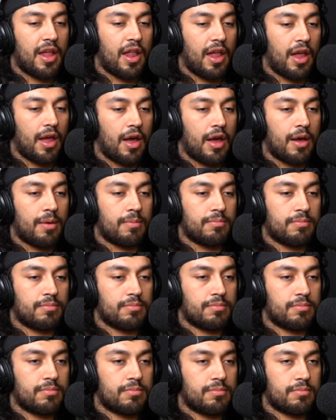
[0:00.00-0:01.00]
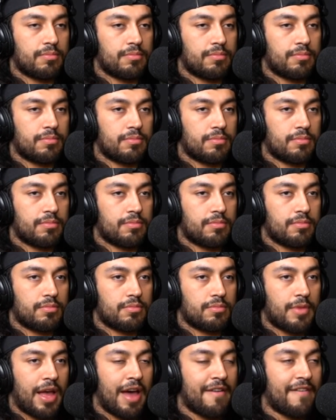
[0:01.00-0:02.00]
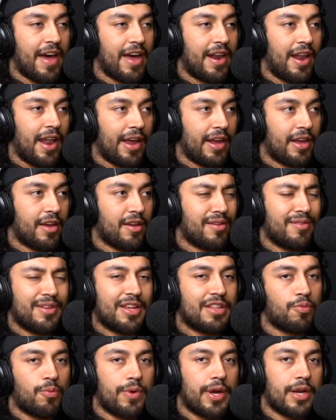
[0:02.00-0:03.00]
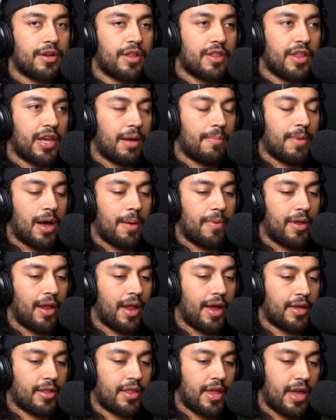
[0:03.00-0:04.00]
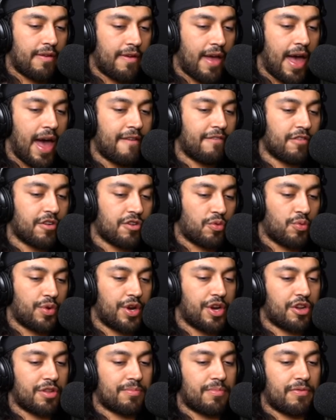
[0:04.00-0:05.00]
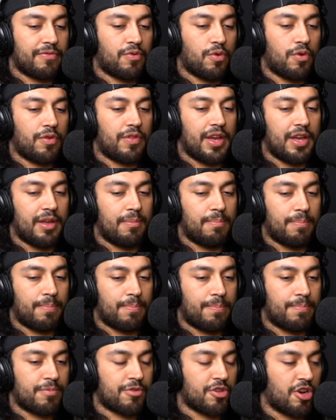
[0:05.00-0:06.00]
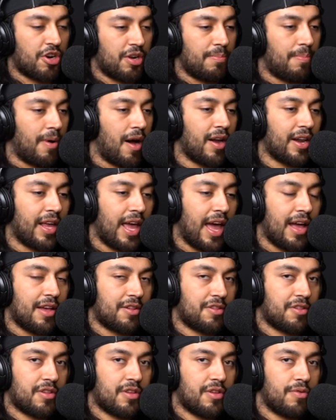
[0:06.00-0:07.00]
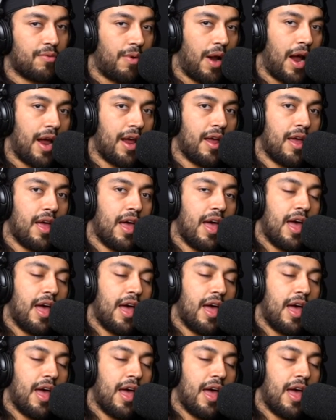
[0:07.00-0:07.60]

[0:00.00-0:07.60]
have had, like, it's weird to think about, but like they have careers before they started a podcast, right?